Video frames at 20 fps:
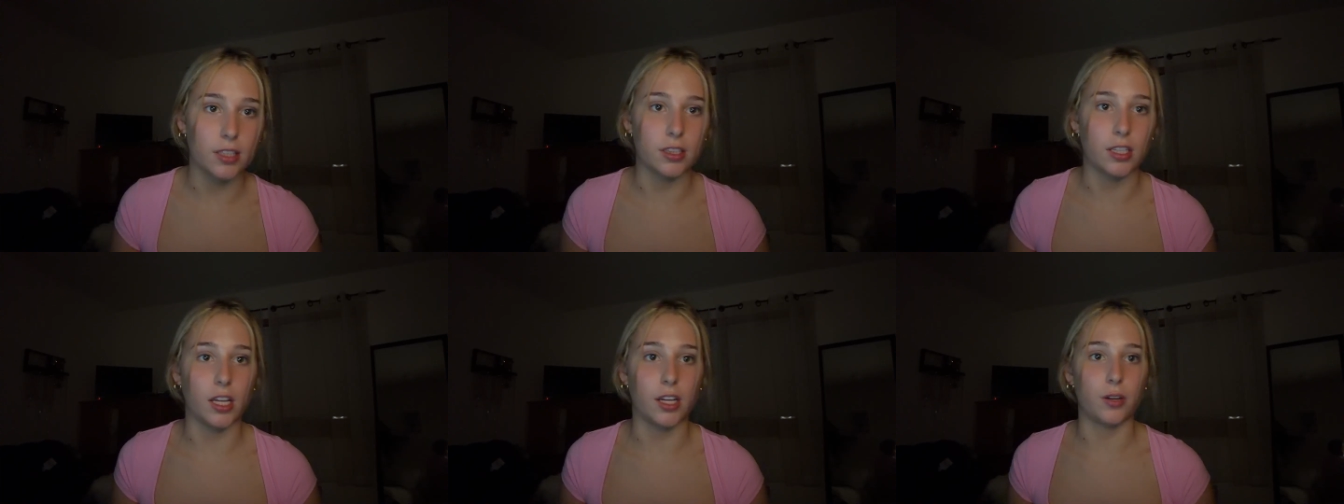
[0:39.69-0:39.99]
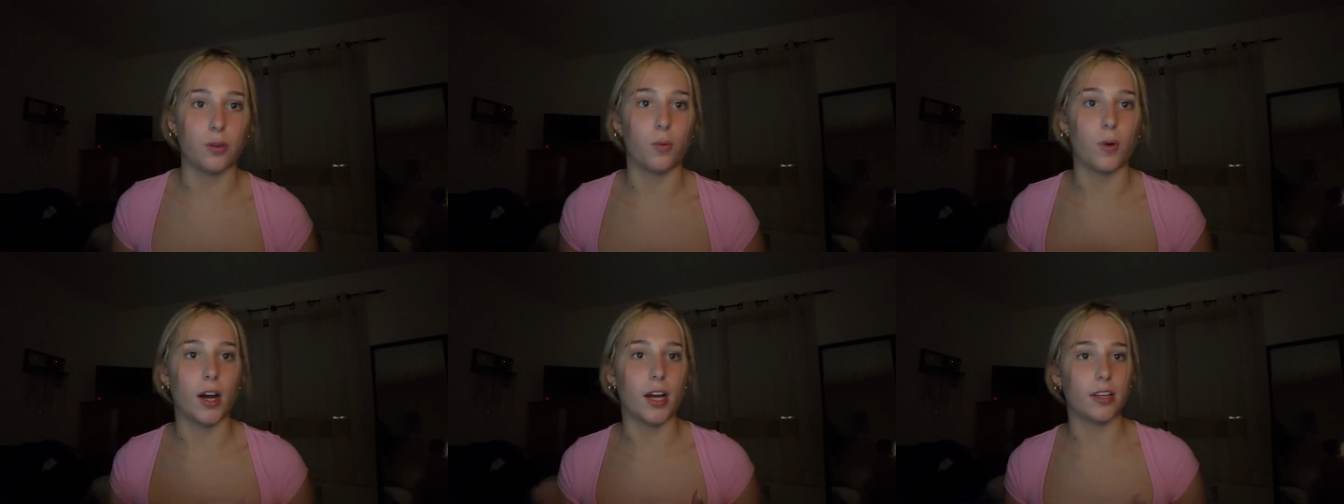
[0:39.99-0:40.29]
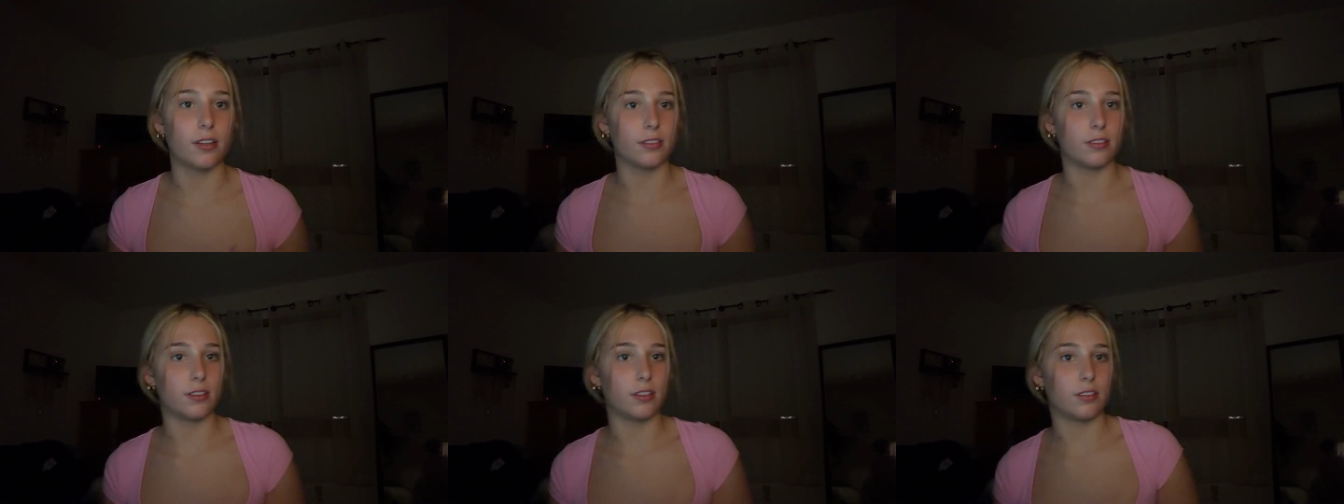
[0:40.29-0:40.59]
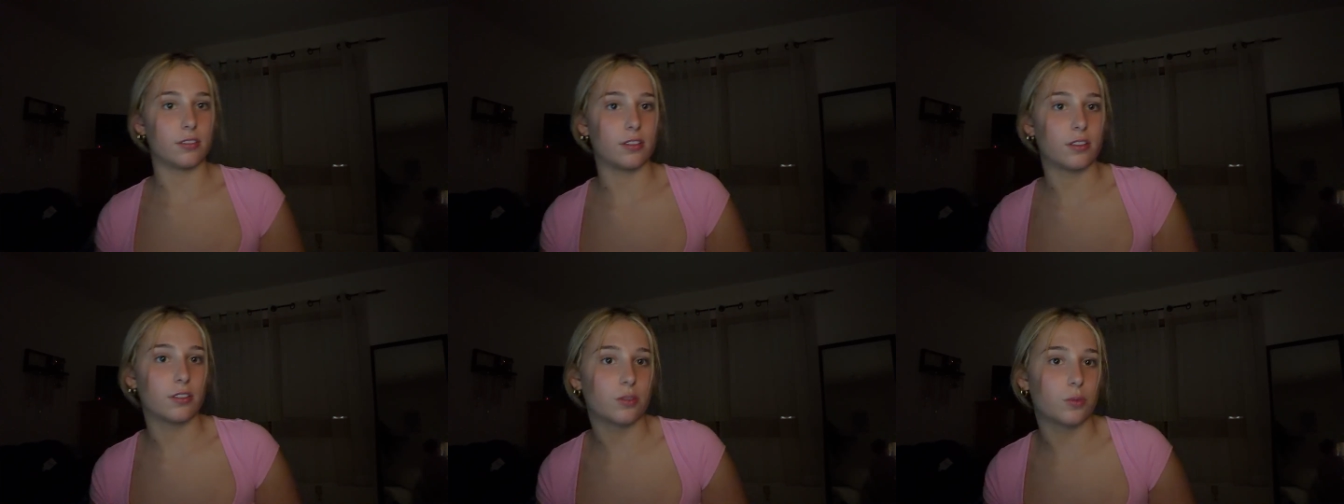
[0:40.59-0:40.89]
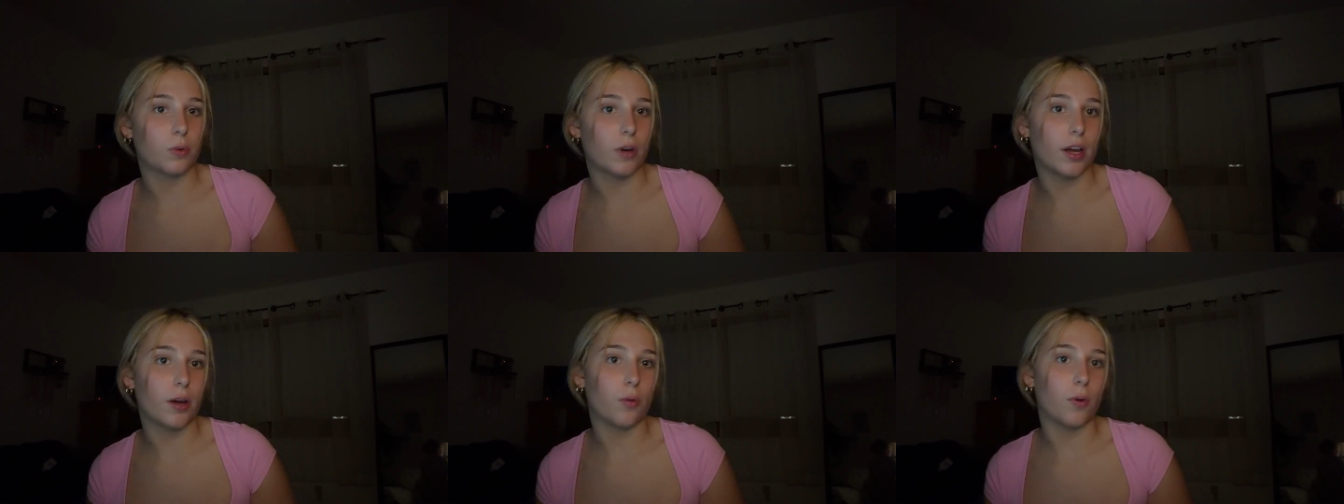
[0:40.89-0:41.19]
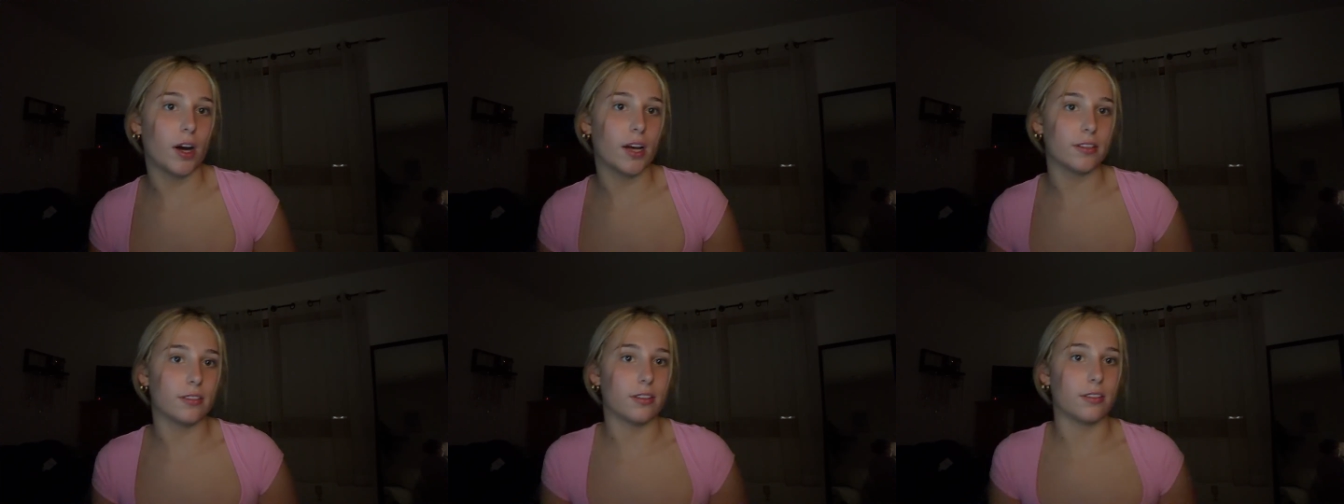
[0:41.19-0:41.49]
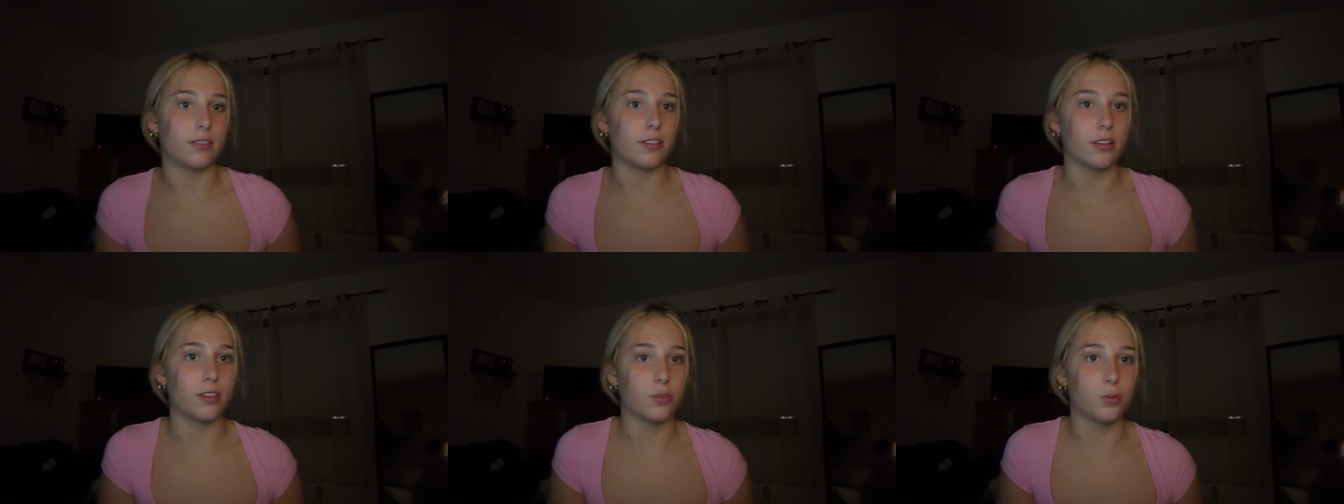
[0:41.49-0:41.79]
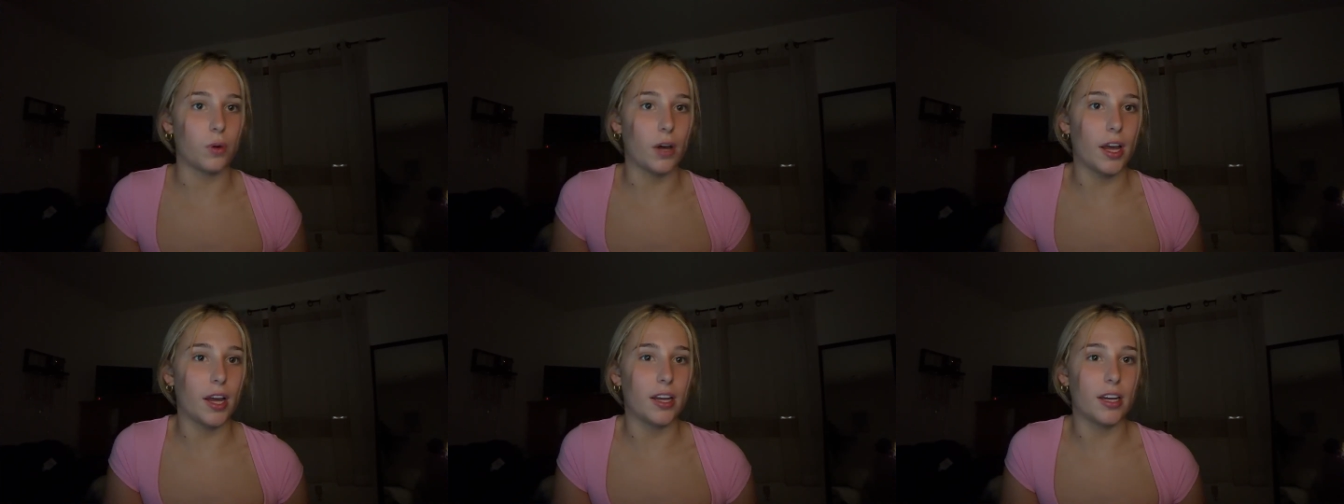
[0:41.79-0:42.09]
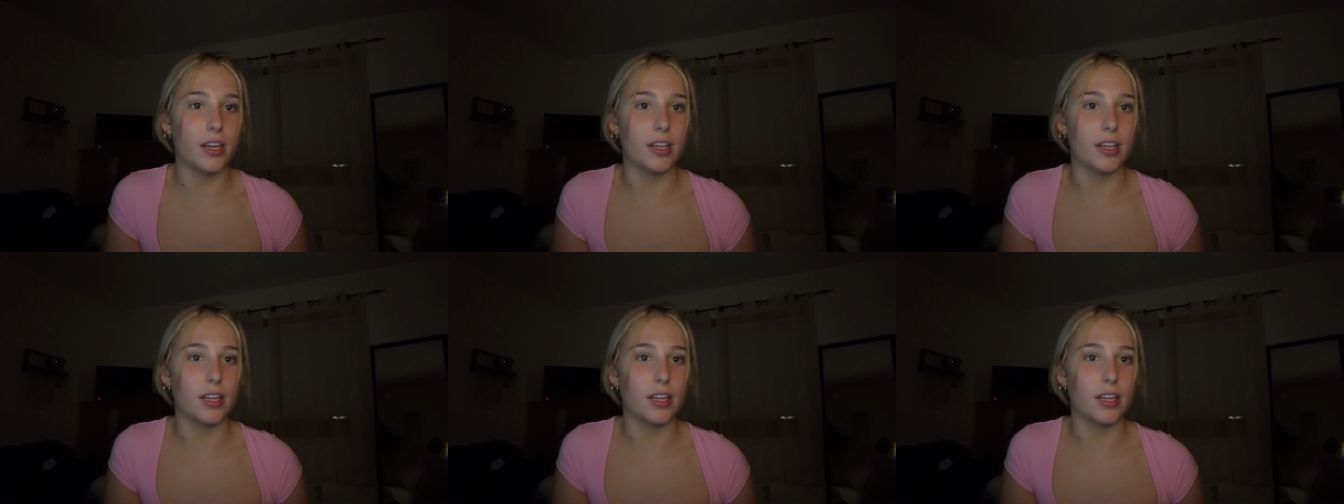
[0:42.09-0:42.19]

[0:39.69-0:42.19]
like why is this way, why is this way?